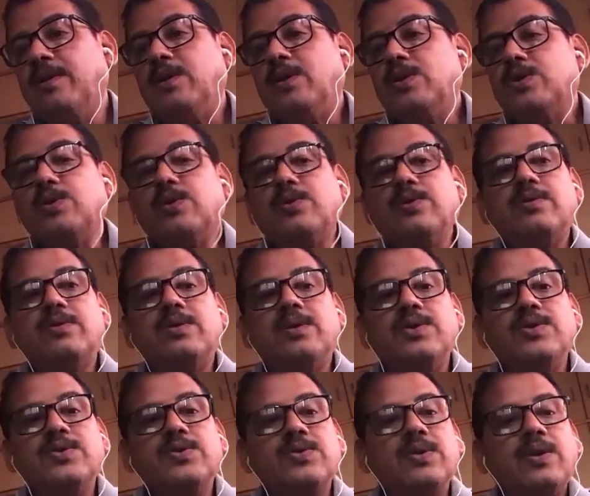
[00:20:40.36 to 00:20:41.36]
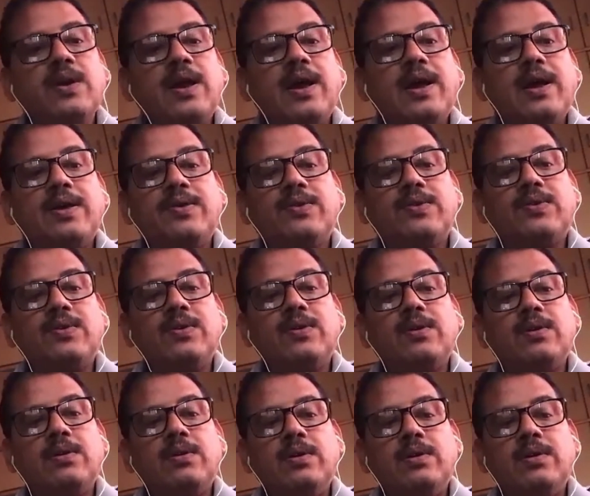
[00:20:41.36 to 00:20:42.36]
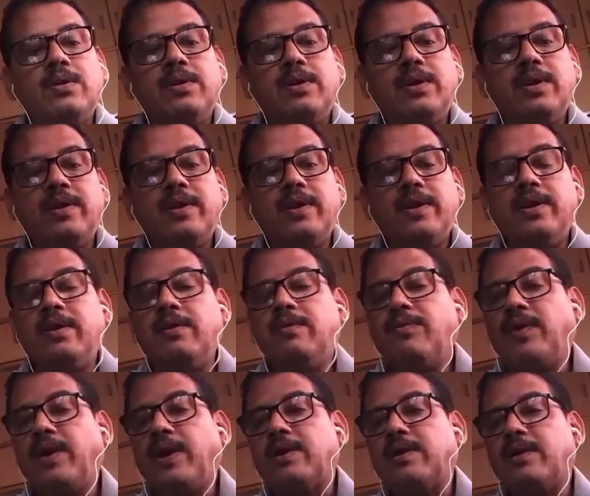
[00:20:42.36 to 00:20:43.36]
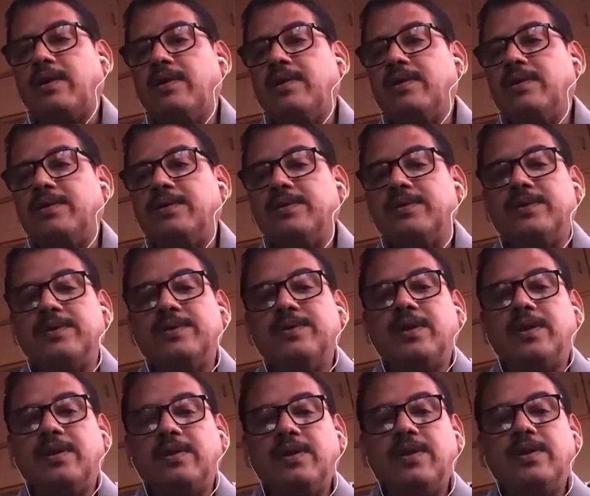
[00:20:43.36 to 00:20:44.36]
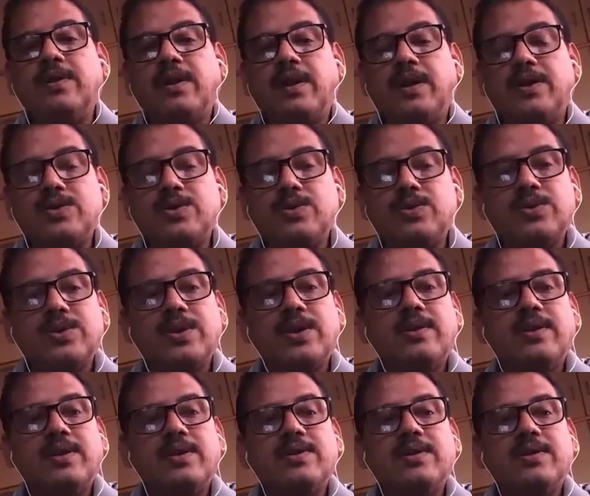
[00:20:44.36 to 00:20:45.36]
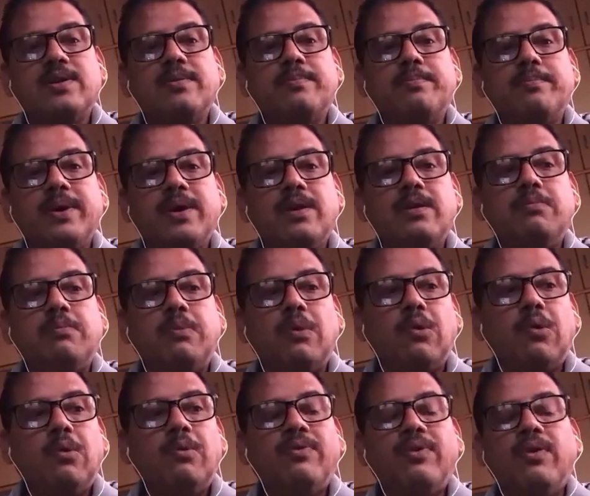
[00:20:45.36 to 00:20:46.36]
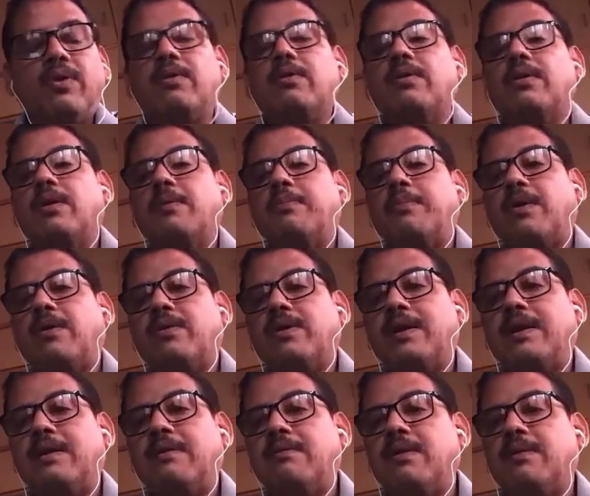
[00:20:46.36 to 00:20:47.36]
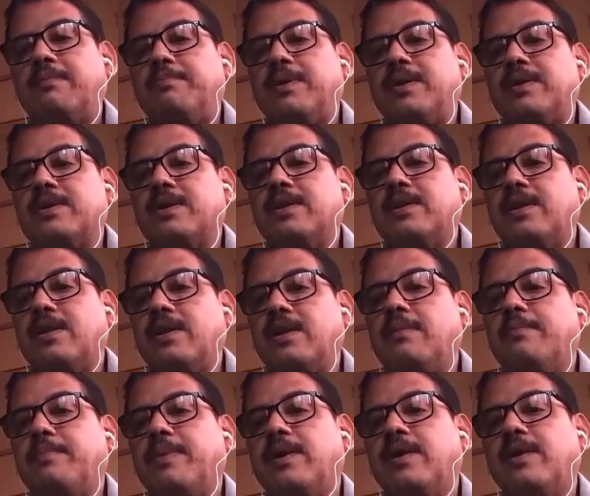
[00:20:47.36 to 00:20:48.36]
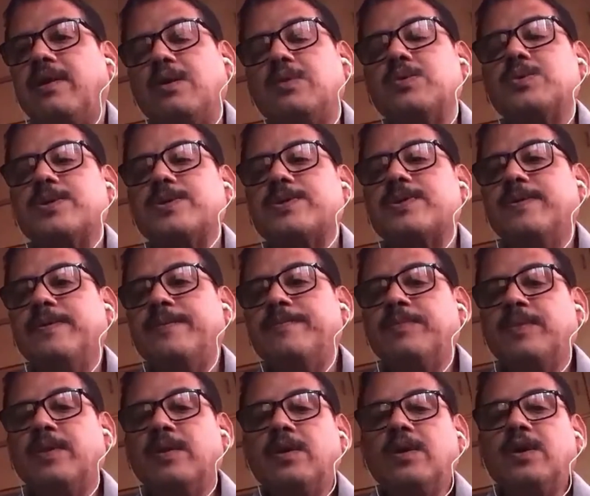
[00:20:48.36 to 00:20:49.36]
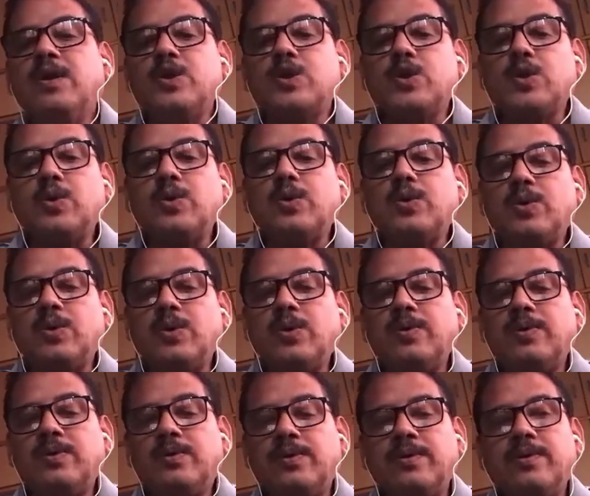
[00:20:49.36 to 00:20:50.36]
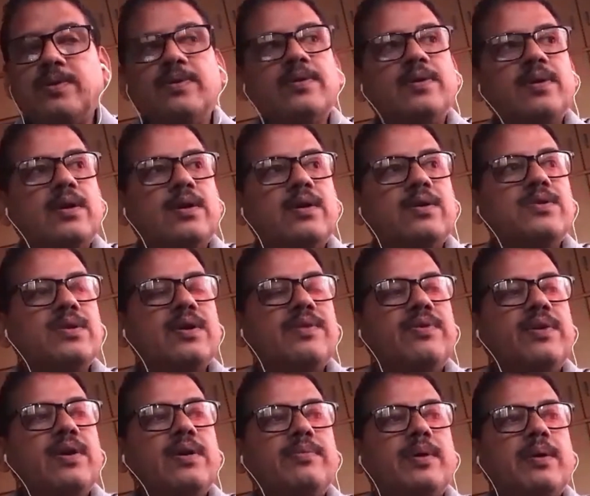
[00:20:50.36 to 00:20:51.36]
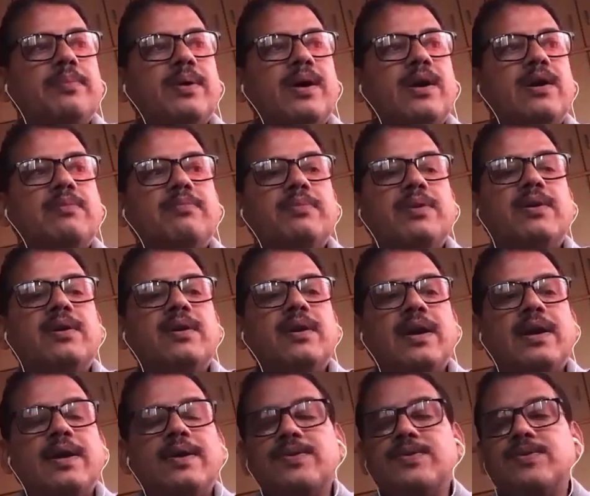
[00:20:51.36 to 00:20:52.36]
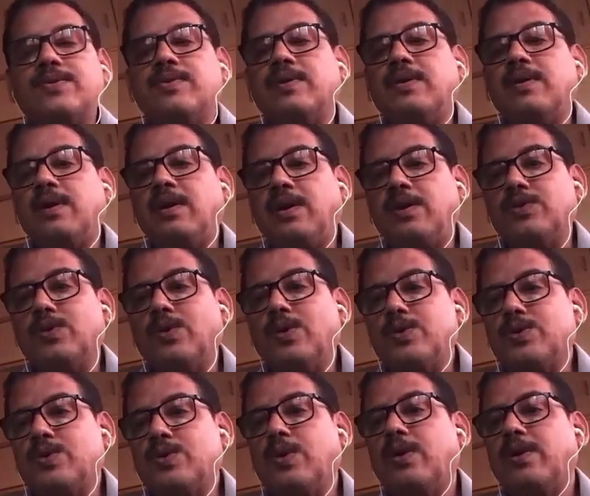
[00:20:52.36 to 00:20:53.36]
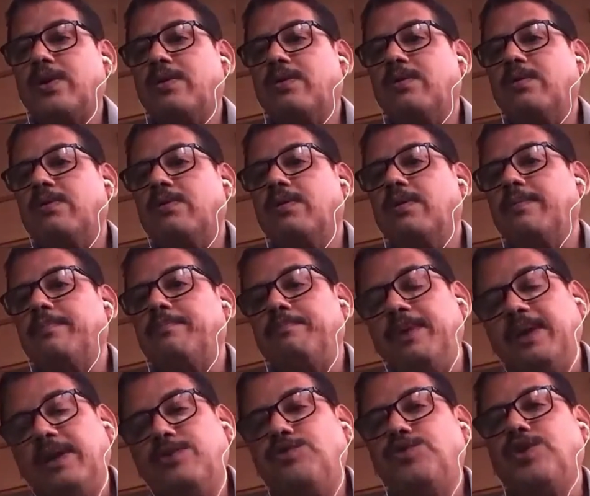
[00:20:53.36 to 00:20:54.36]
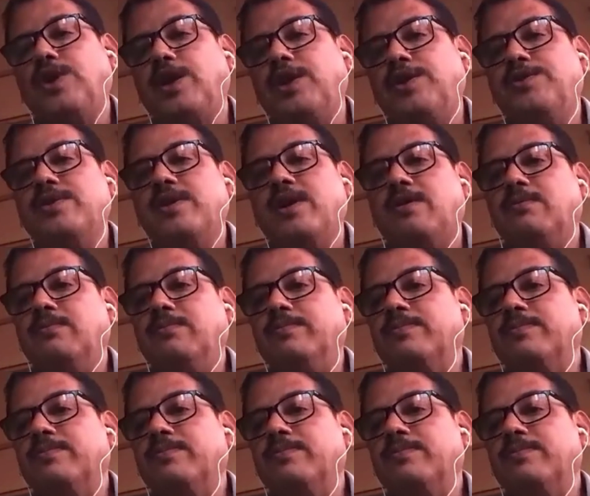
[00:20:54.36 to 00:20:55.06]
So this has really impact, as you said, there's a big boom for plotted developments and then independent houses. So the concept of apartment has also undergone a big change now.